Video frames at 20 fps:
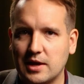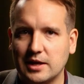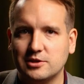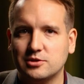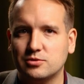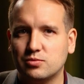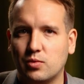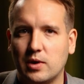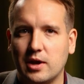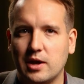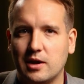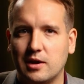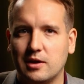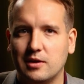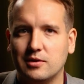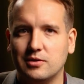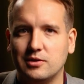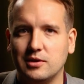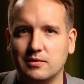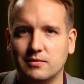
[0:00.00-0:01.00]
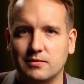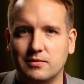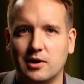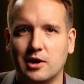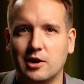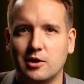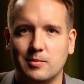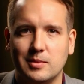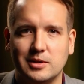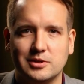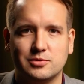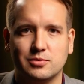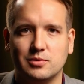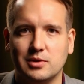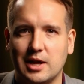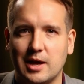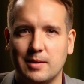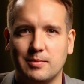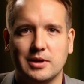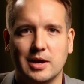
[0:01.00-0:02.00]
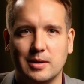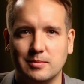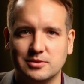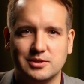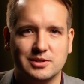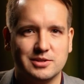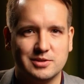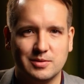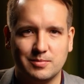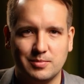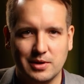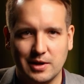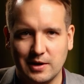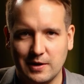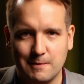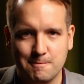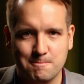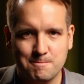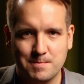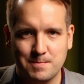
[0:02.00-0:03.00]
That's where the Environmental Lab comes into play.